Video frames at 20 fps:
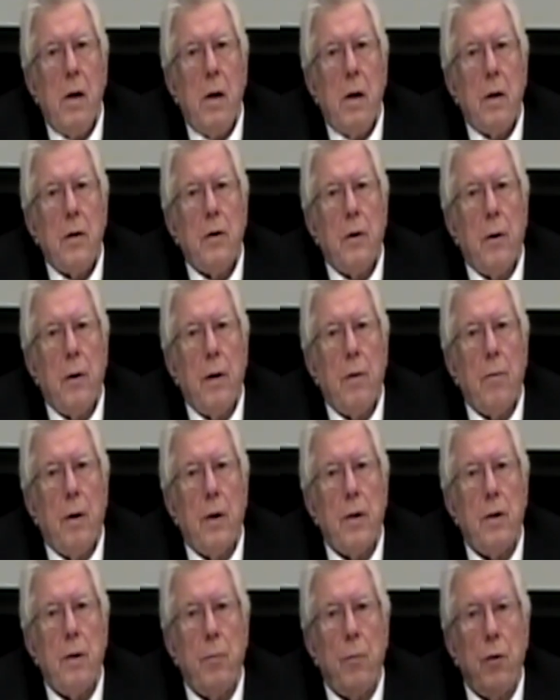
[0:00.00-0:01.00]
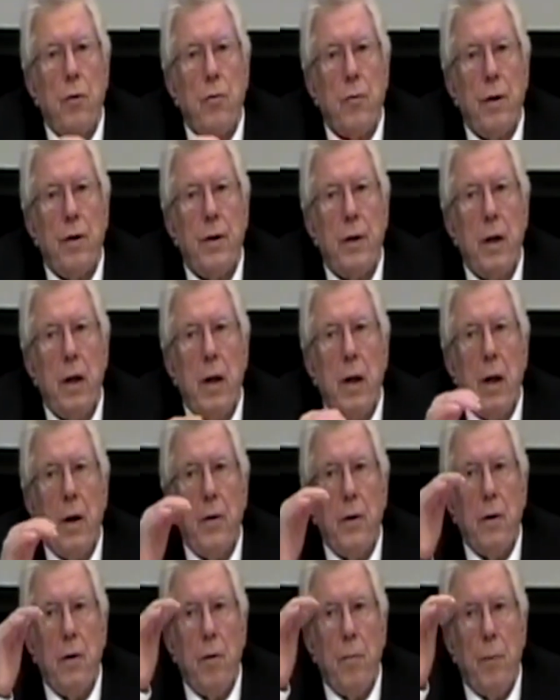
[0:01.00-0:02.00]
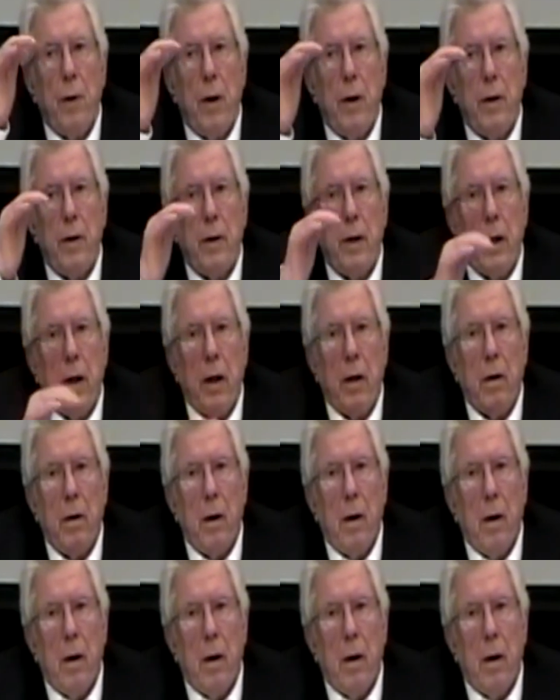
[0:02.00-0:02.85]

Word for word: So it was the bourgeoisie and the nobility